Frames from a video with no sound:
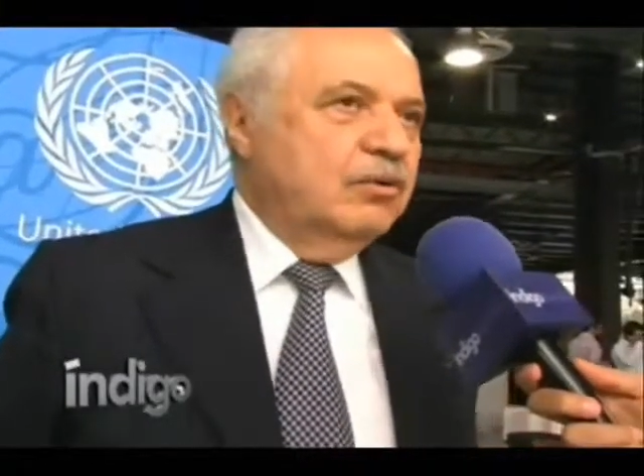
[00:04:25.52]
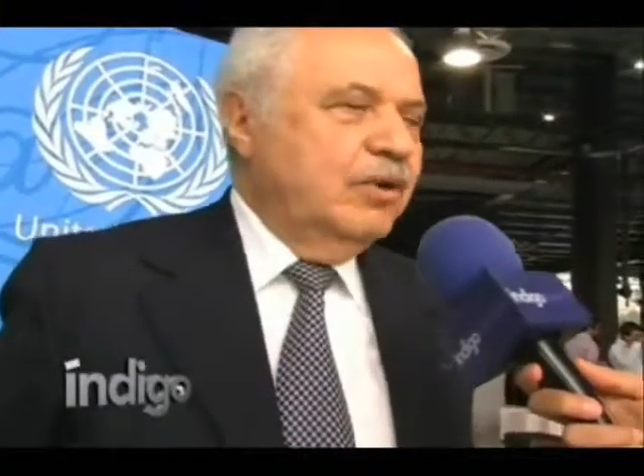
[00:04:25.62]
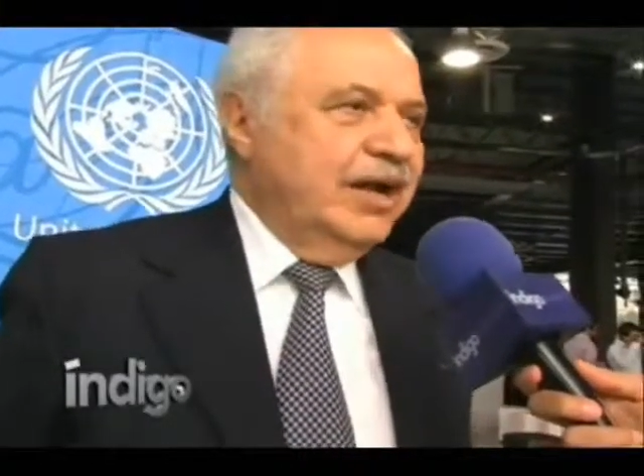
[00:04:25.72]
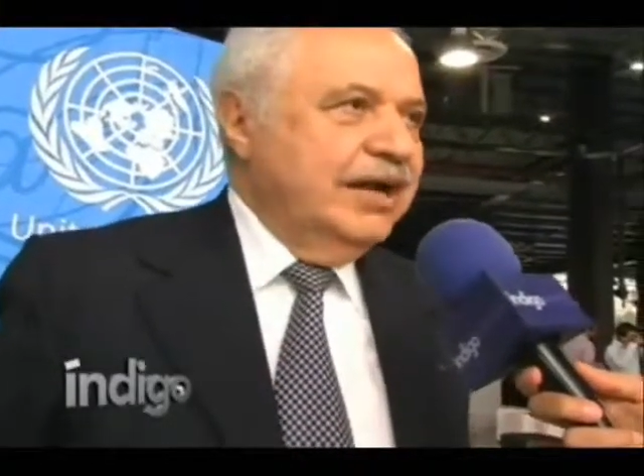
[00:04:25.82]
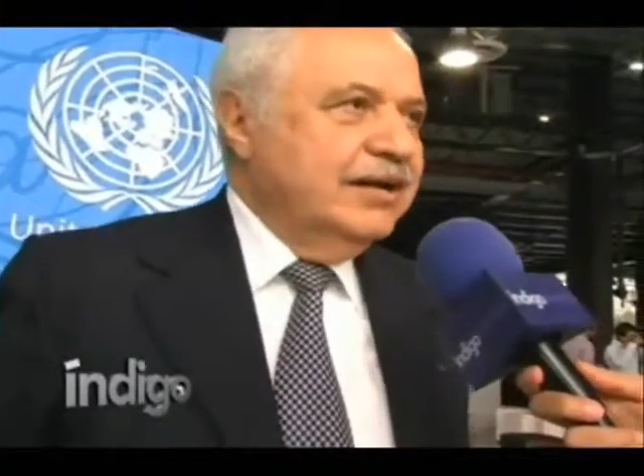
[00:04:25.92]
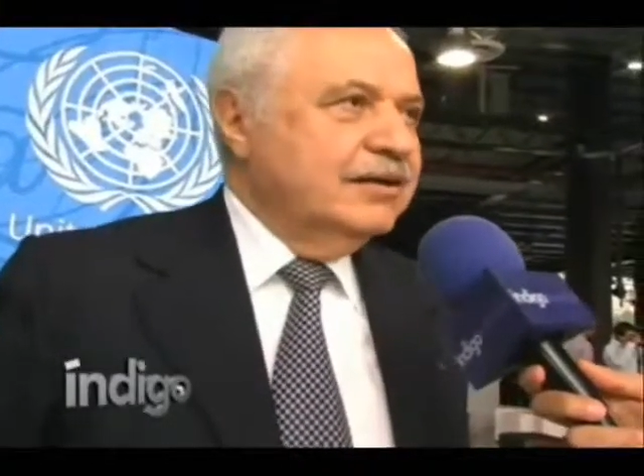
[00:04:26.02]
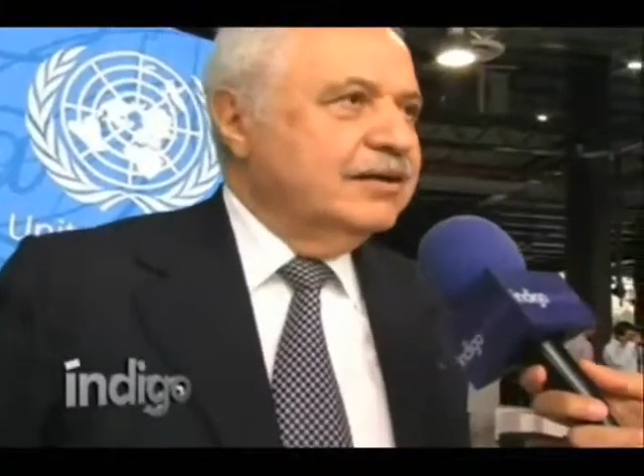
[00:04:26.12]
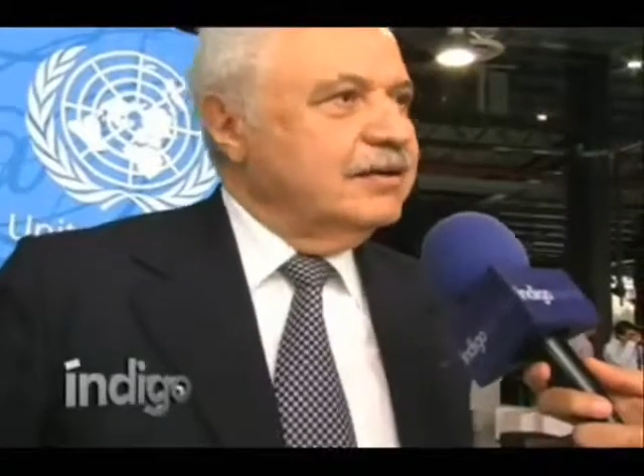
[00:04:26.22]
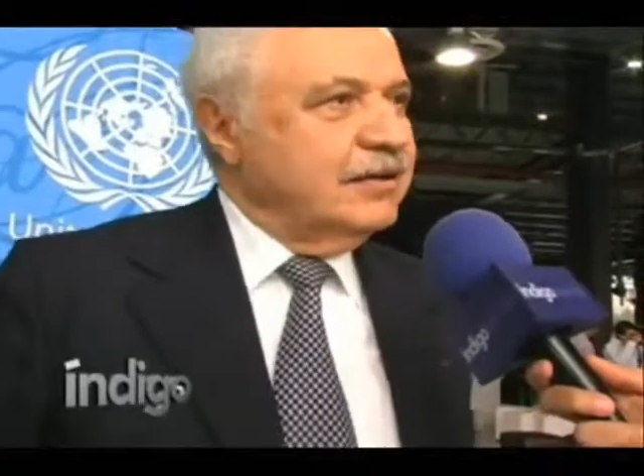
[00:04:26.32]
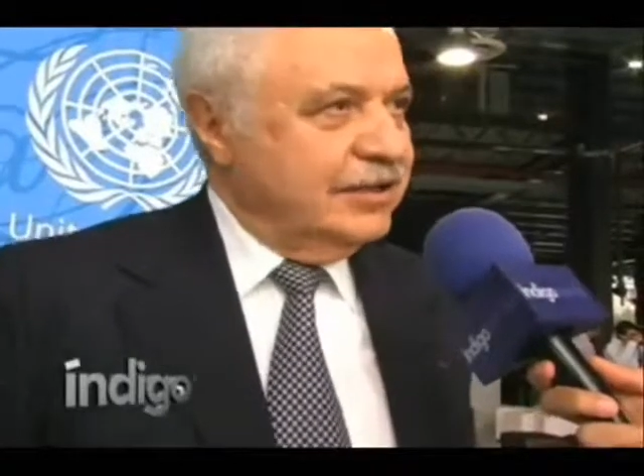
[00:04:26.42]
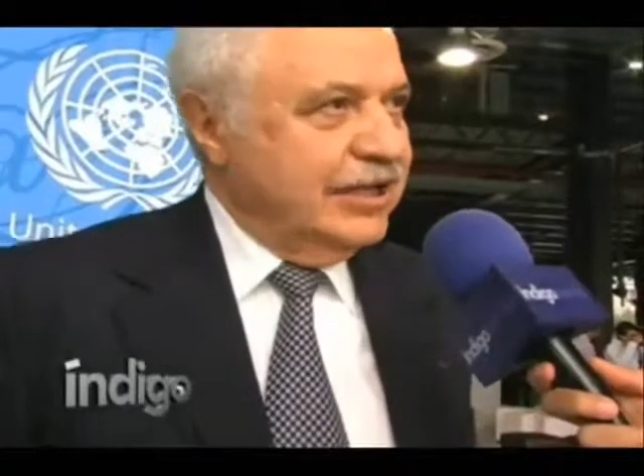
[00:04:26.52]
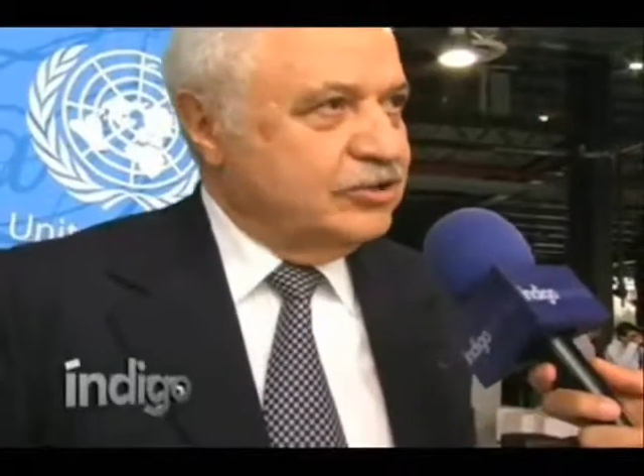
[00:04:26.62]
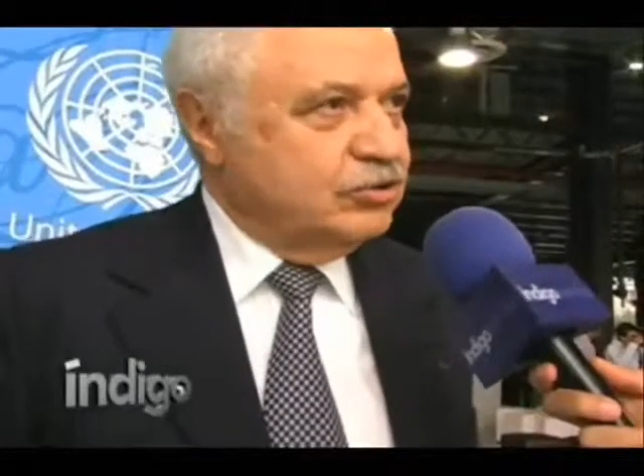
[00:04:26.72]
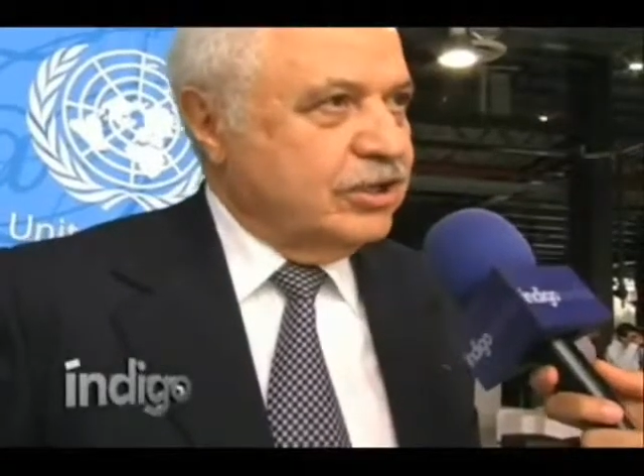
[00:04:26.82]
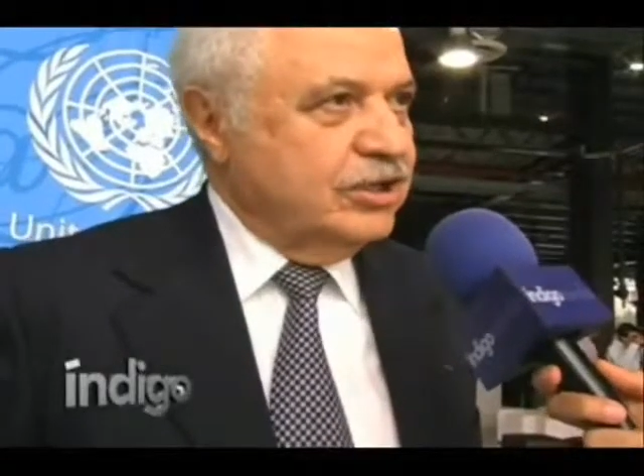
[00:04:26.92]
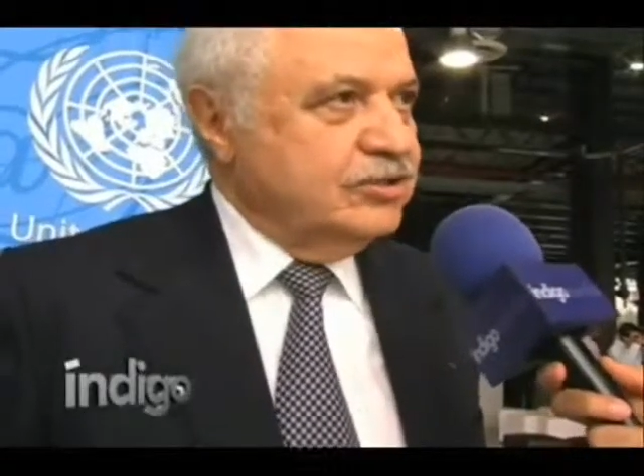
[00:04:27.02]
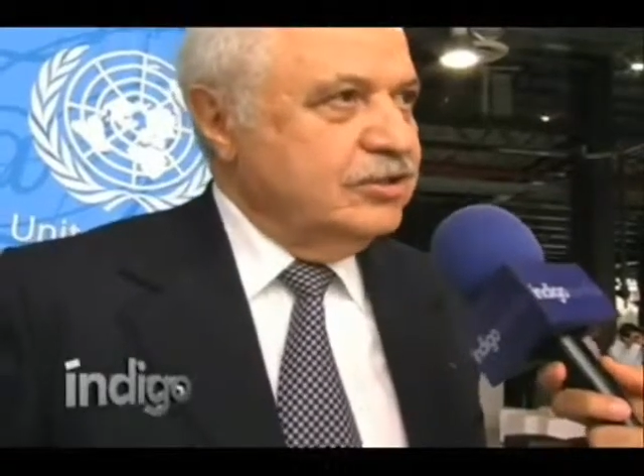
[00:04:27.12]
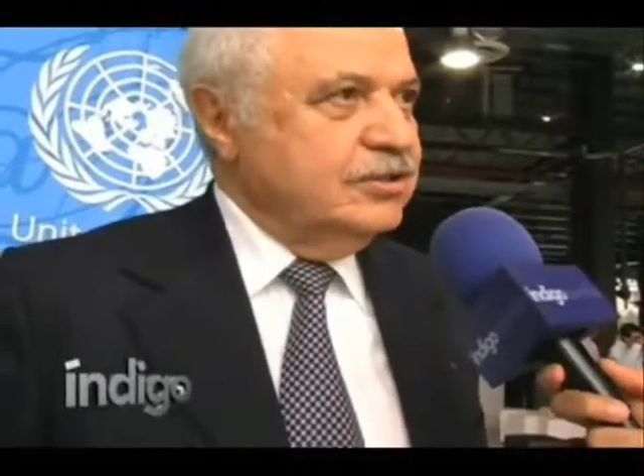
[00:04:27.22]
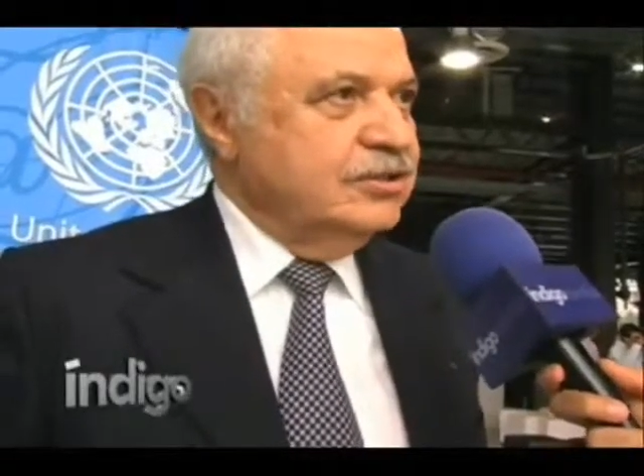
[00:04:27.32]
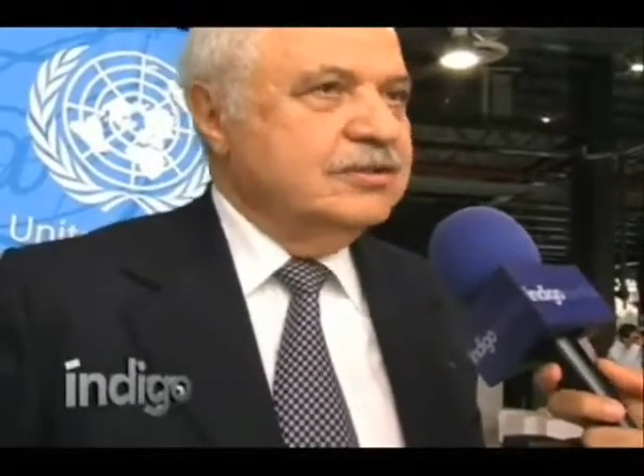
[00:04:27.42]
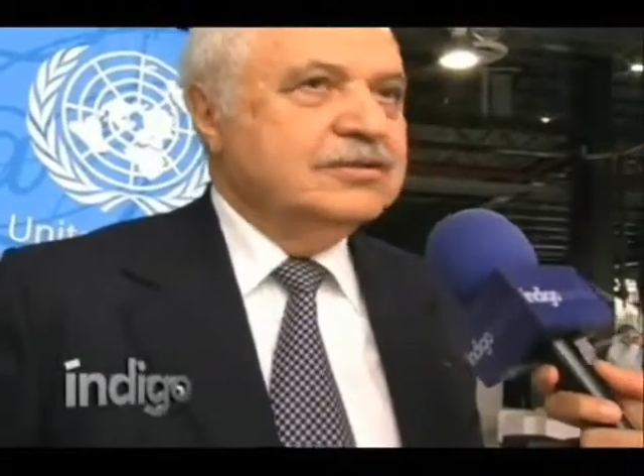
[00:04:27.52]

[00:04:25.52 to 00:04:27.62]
Where? In education,